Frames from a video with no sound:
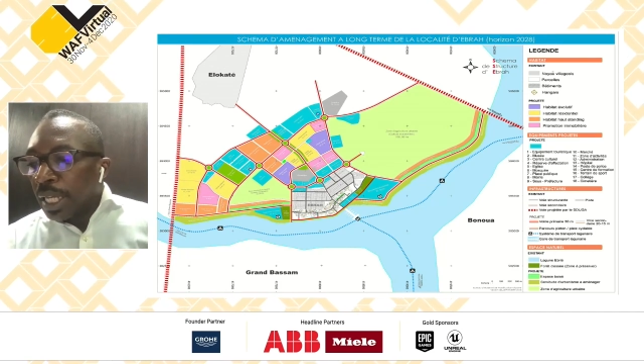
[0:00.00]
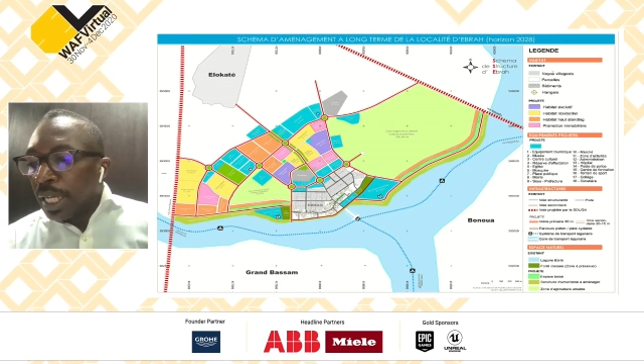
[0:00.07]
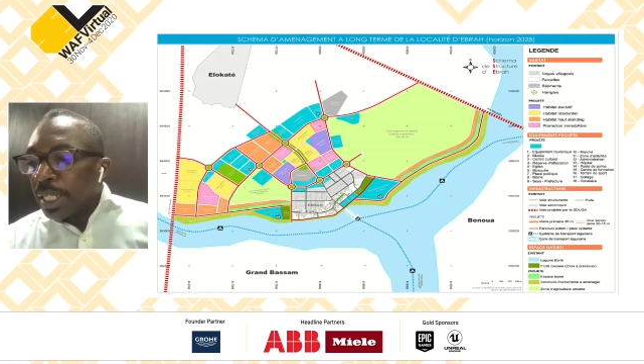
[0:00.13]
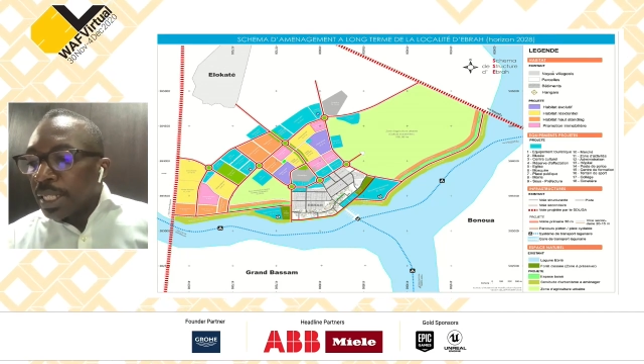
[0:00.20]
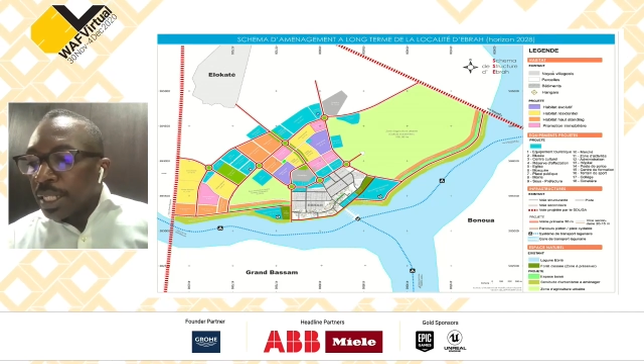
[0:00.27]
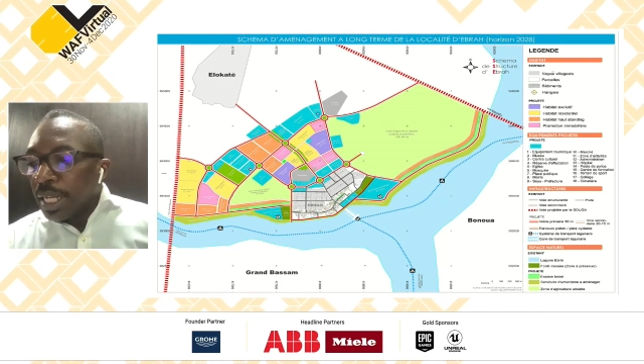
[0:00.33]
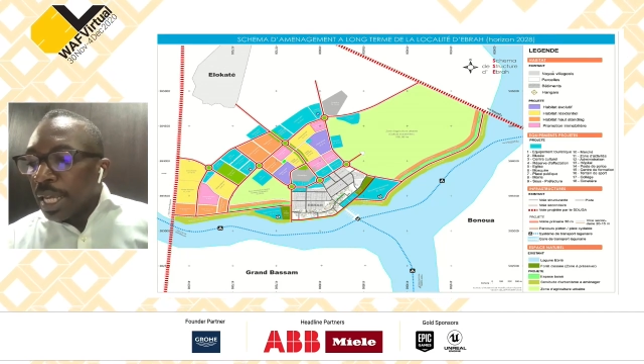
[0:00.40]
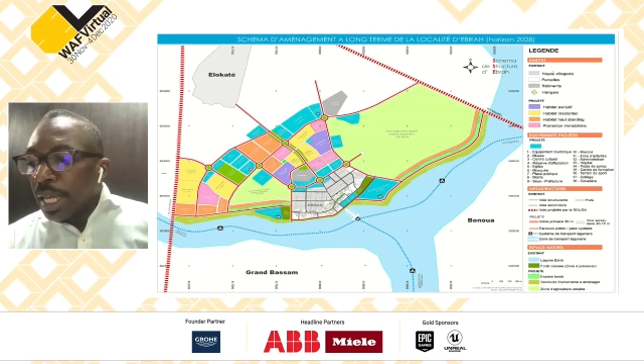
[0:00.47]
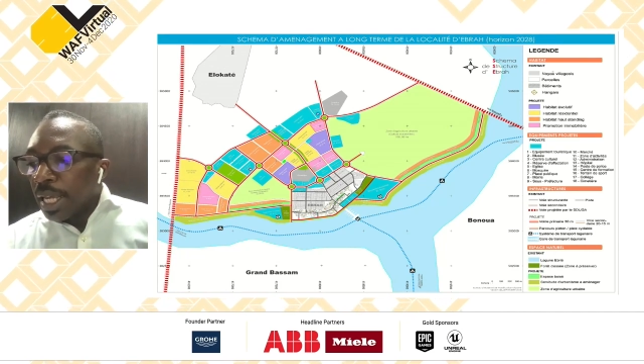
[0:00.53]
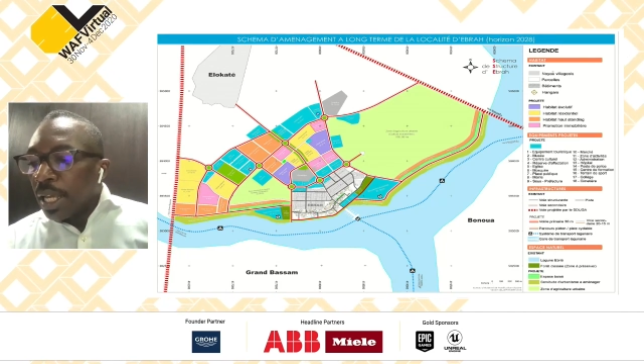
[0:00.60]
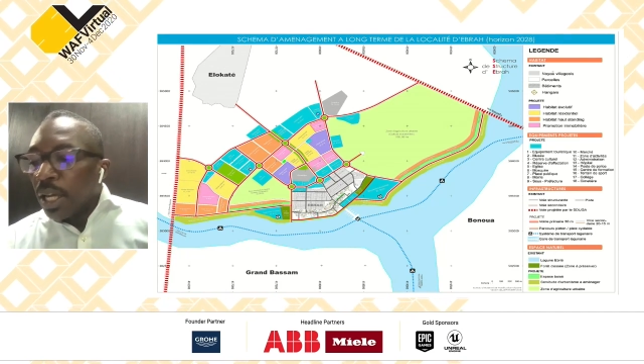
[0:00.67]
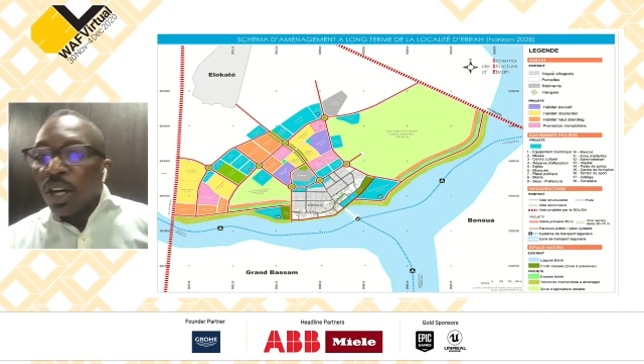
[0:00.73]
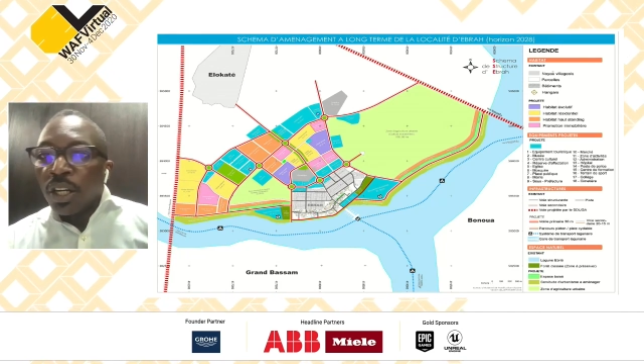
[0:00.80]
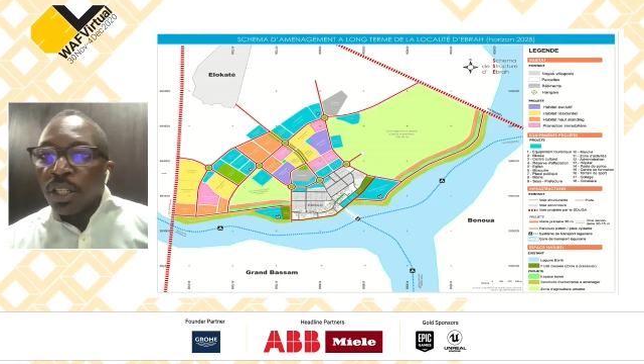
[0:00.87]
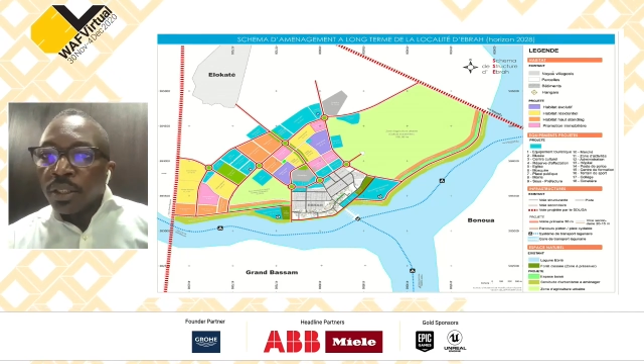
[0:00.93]
that
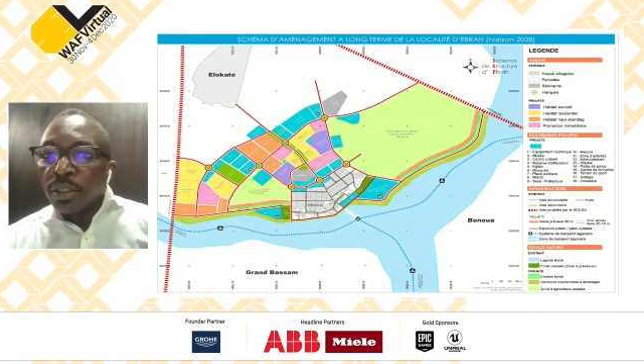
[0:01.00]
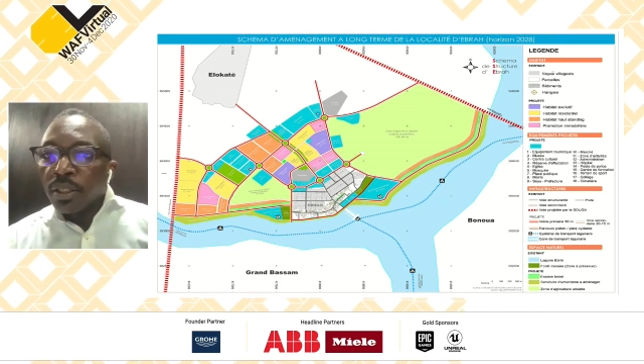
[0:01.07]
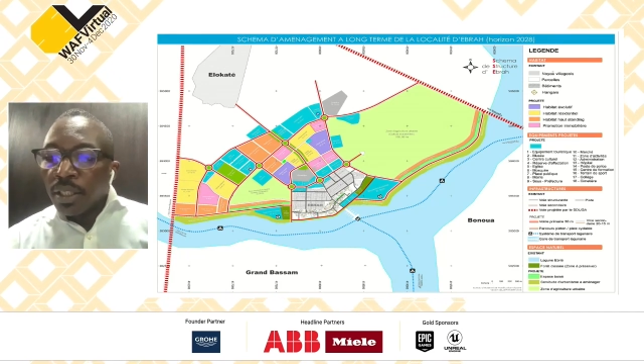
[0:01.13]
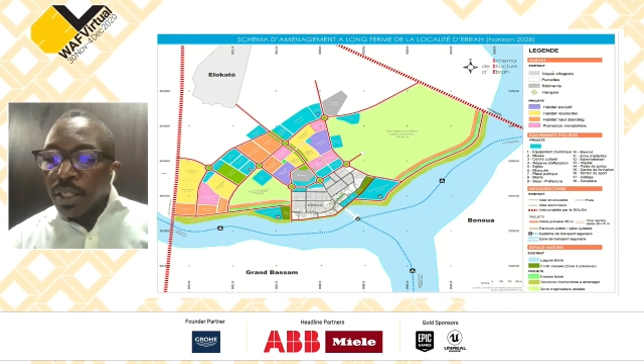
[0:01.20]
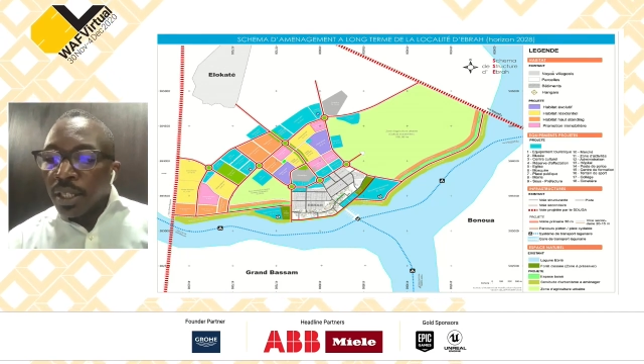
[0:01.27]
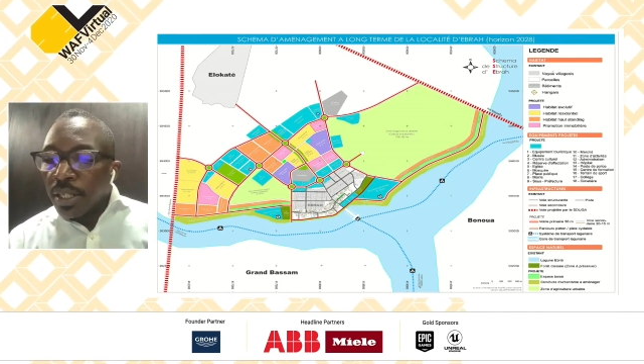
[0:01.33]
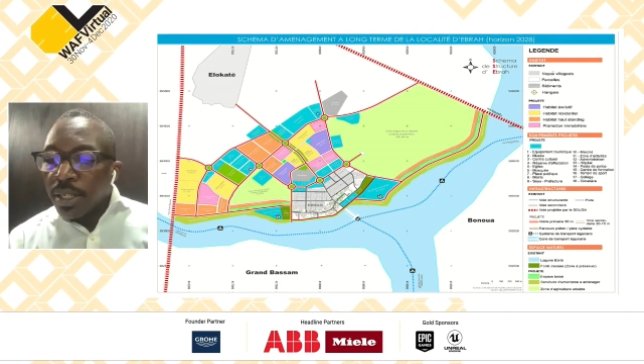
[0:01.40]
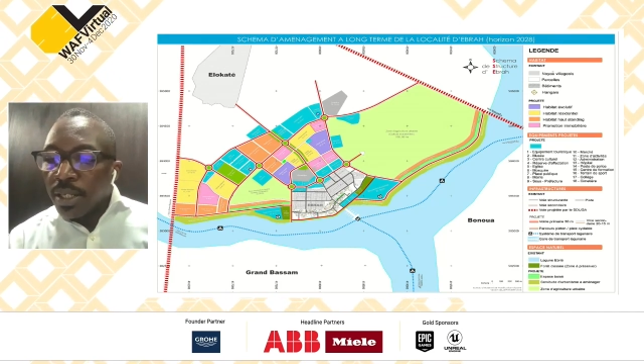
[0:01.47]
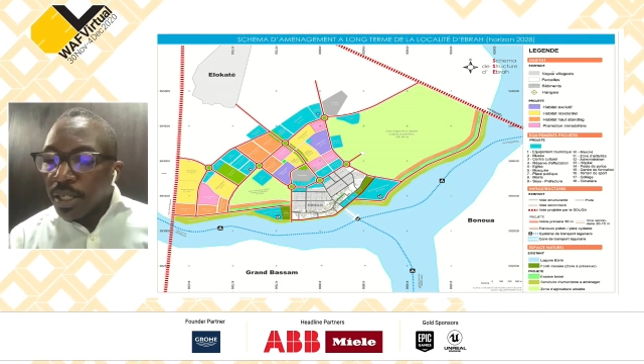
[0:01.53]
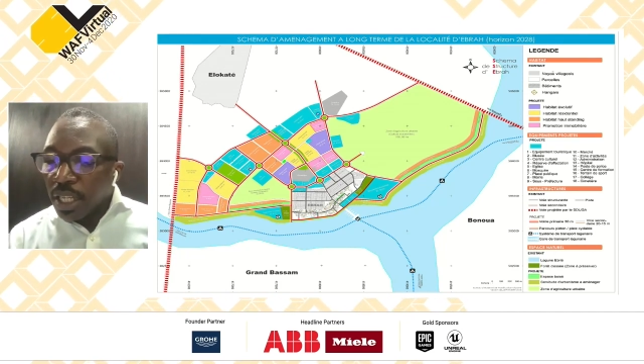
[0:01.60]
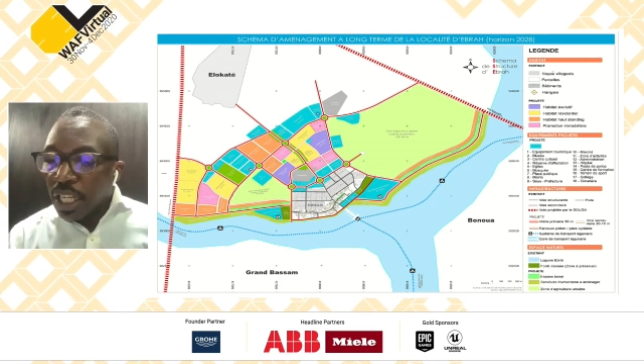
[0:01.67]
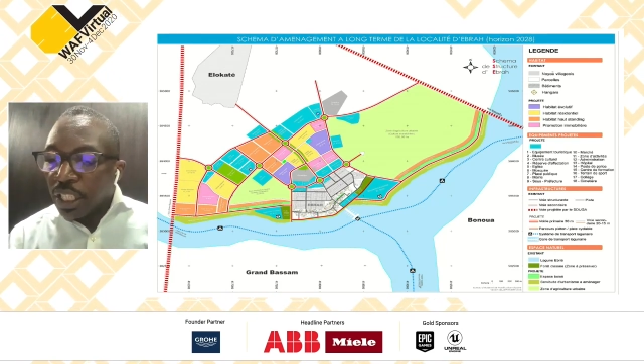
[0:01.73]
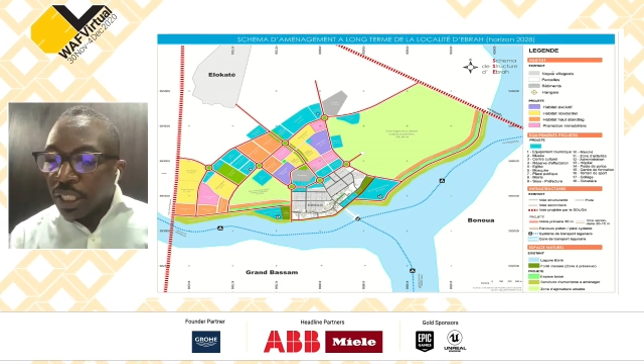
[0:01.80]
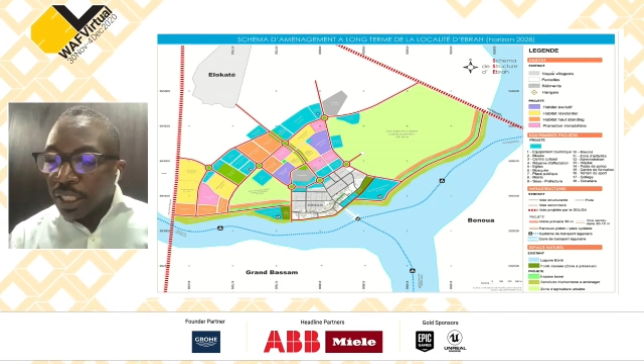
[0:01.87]
on this